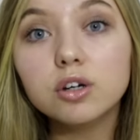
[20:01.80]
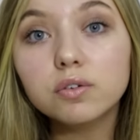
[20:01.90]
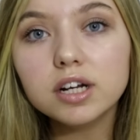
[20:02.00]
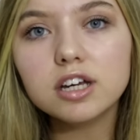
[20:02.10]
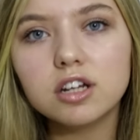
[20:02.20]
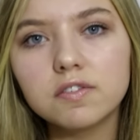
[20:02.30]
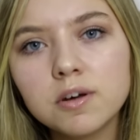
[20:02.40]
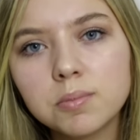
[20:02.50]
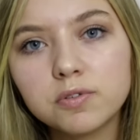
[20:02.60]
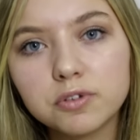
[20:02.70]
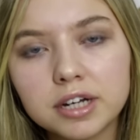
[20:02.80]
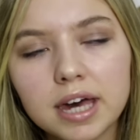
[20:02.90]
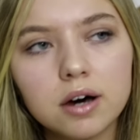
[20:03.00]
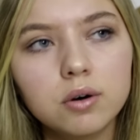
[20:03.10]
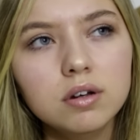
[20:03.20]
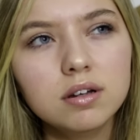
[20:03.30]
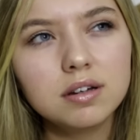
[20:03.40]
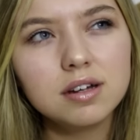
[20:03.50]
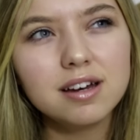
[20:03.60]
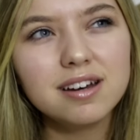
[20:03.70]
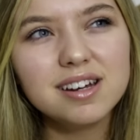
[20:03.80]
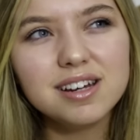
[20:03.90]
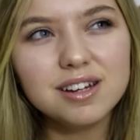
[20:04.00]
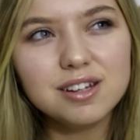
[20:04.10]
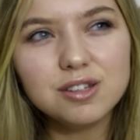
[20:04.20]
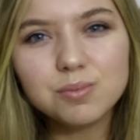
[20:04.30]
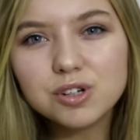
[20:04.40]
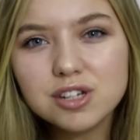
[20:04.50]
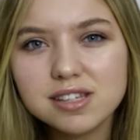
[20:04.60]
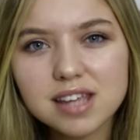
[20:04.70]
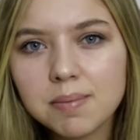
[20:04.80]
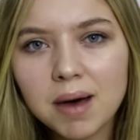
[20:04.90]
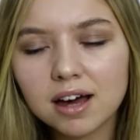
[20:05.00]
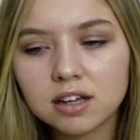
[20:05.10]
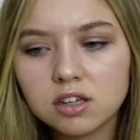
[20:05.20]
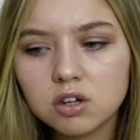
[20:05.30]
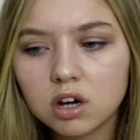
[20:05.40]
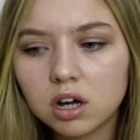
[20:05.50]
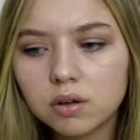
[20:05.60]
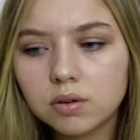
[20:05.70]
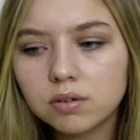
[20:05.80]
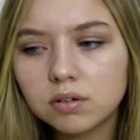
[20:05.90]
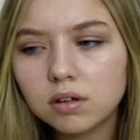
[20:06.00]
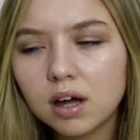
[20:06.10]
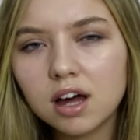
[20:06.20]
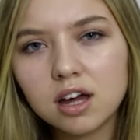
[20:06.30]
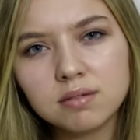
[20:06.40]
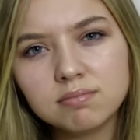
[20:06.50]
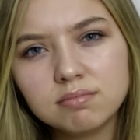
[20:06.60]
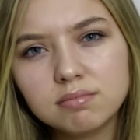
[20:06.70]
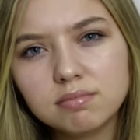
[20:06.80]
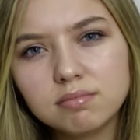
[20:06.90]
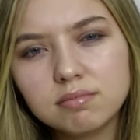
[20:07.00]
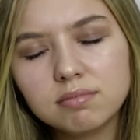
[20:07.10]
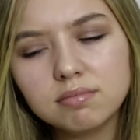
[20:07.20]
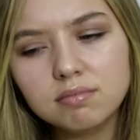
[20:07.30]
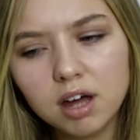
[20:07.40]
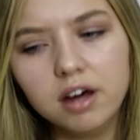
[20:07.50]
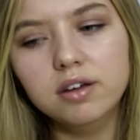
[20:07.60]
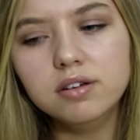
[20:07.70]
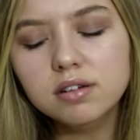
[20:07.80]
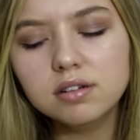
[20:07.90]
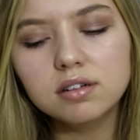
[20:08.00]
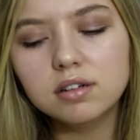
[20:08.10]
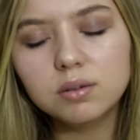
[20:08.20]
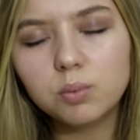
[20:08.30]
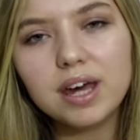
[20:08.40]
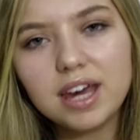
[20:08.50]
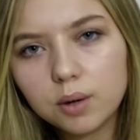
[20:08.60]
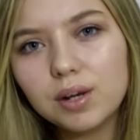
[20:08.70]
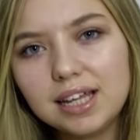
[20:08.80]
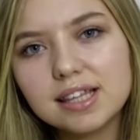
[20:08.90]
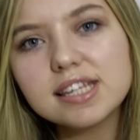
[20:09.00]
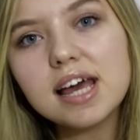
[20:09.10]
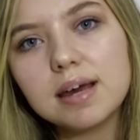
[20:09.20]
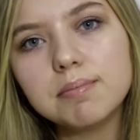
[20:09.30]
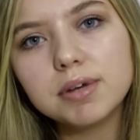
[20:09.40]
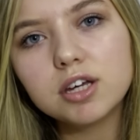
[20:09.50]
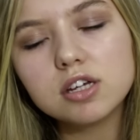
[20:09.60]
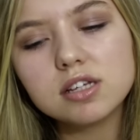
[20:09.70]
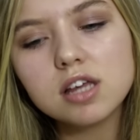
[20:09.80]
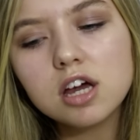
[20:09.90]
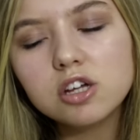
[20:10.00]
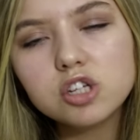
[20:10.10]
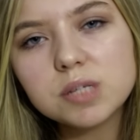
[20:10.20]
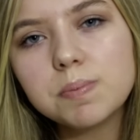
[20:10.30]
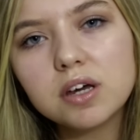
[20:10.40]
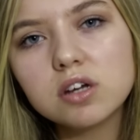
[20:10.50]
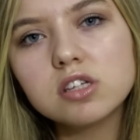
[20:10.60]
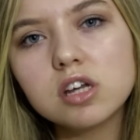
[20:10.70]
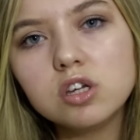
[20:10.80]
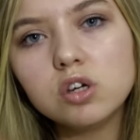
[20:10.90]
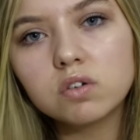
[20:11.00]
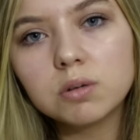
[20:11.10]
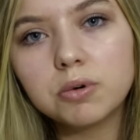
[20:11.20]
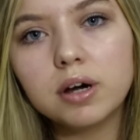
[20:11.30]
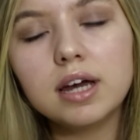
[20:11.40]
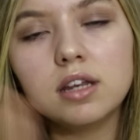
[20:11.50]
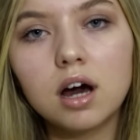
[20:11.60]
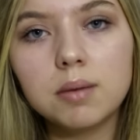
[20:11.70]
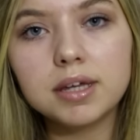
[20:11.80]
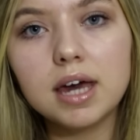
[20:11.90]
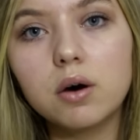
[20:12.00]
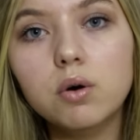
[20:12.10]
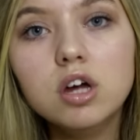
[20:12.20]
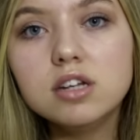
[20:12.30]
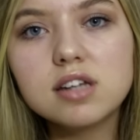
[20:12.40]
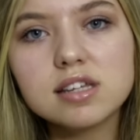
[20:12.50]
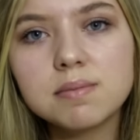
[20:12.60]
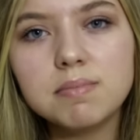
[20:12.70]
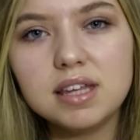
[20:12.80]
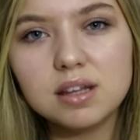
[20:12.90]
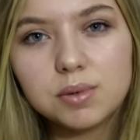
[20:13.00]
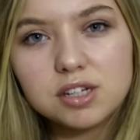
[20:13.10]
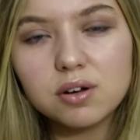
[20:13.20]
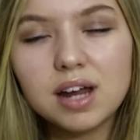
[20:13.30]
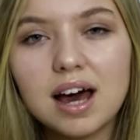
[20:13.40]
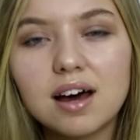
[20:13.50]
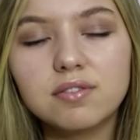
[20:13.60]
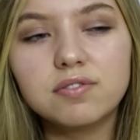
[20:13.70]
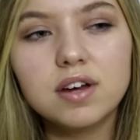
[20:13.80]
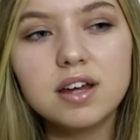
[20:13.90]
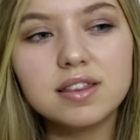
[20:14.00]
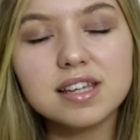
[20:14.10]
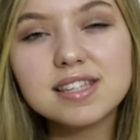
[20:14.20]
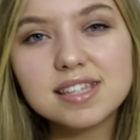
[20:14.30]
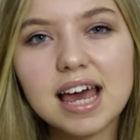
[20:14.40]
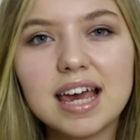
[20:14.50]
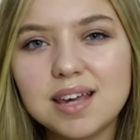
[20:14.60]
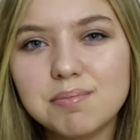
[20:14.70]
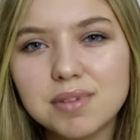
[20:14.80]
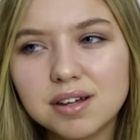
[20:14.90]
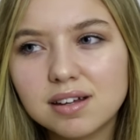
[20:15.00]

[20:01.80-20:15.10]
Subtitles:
you're really good at football for a girl, what do you say back? You go, no, we're equally the same, because just because you're a boy and I'm a girl doesn't mean that we don't have the same